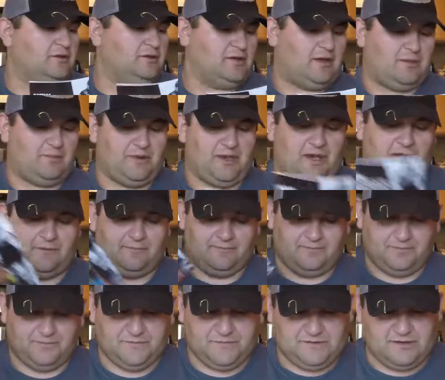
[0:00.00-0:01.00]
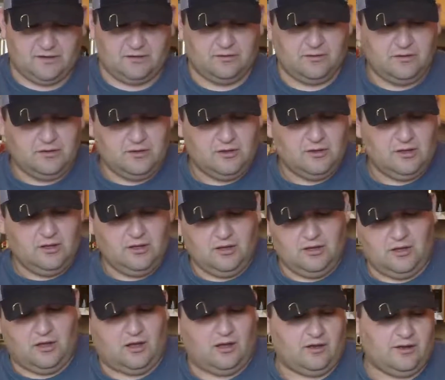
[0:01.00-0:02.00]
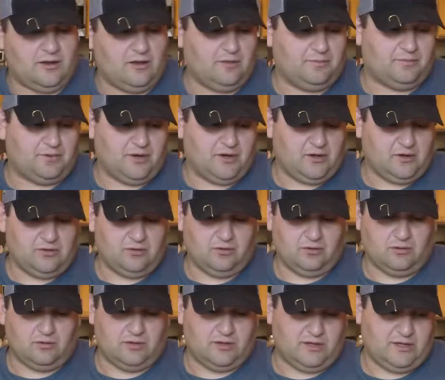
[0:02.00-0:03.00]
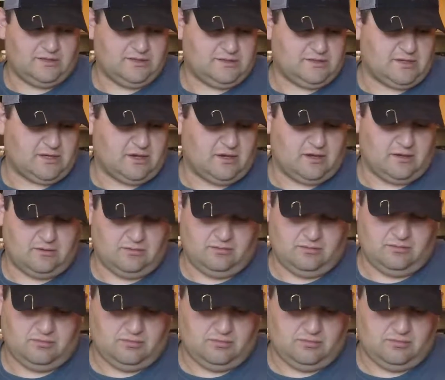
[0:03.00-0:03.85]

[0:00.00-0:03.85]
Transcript: Not bad. So all in all, pretty cool. It's kind